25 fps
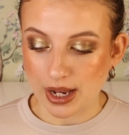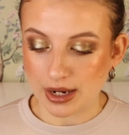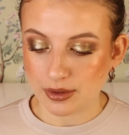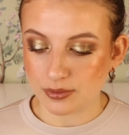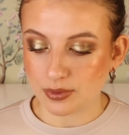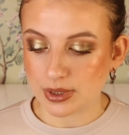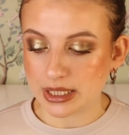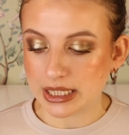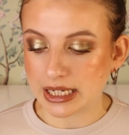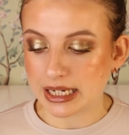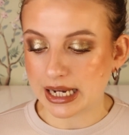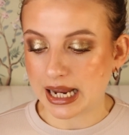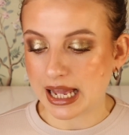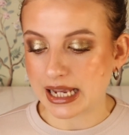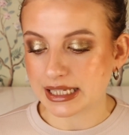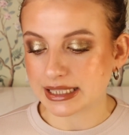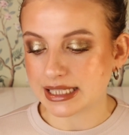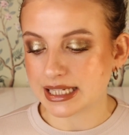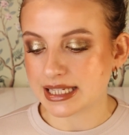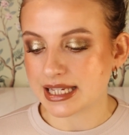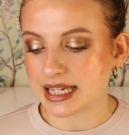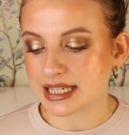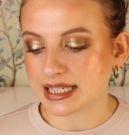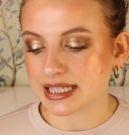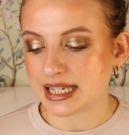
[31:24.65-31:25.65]
I really like
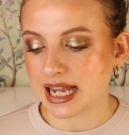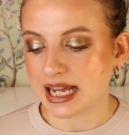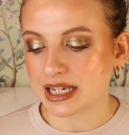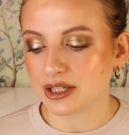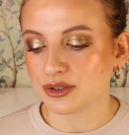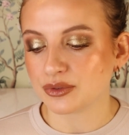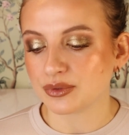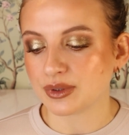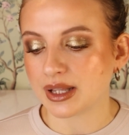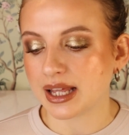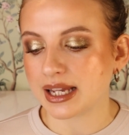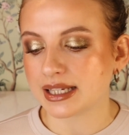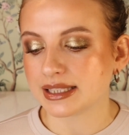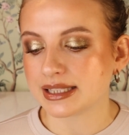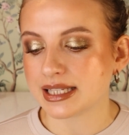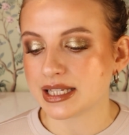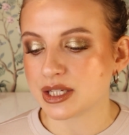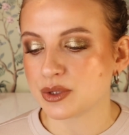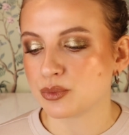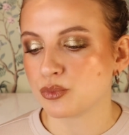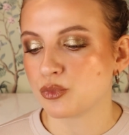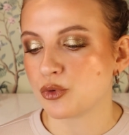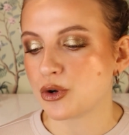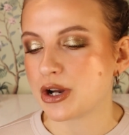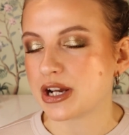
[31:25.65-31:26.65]
this. It's kind of like
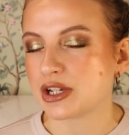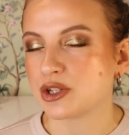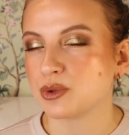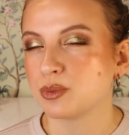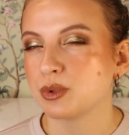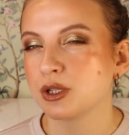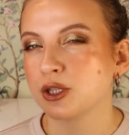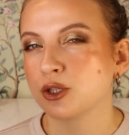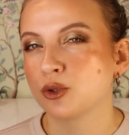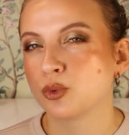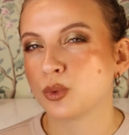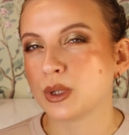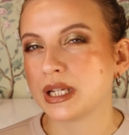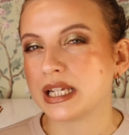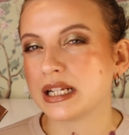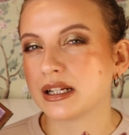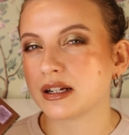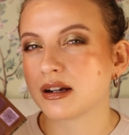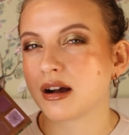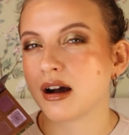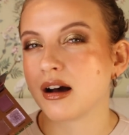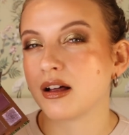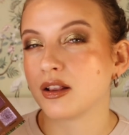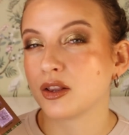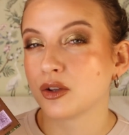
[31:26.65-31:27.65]
this bridge
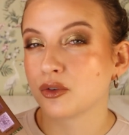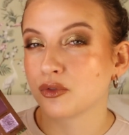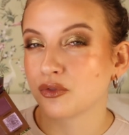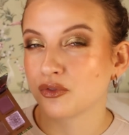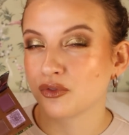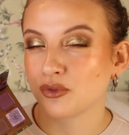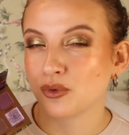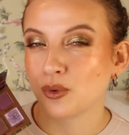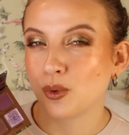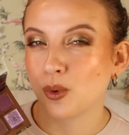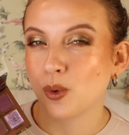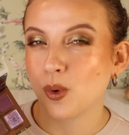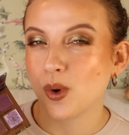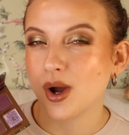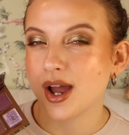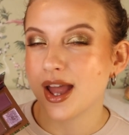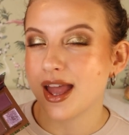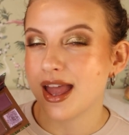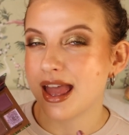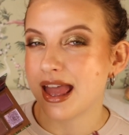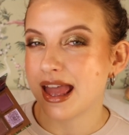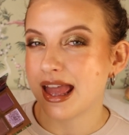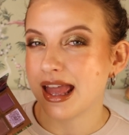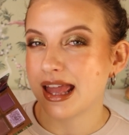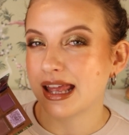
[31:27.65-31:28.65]
between colorful
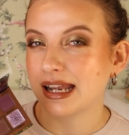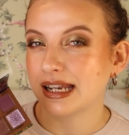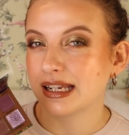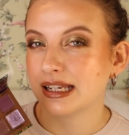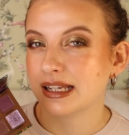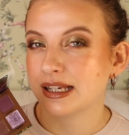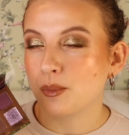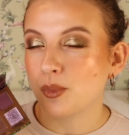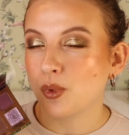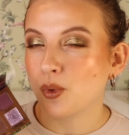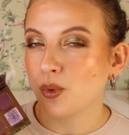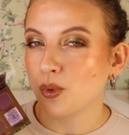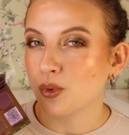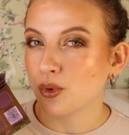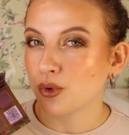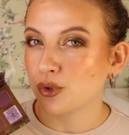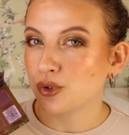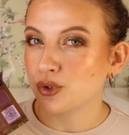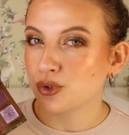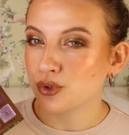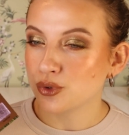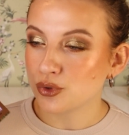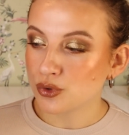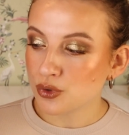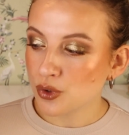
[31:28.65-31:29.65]
and more
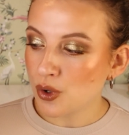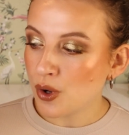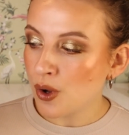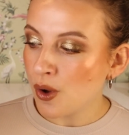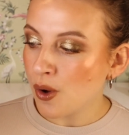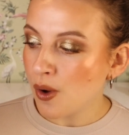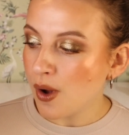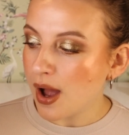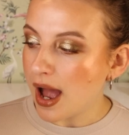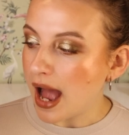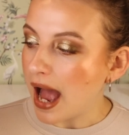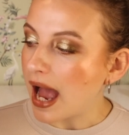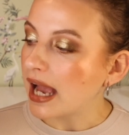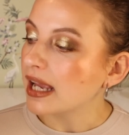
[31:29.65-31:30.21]
neutral.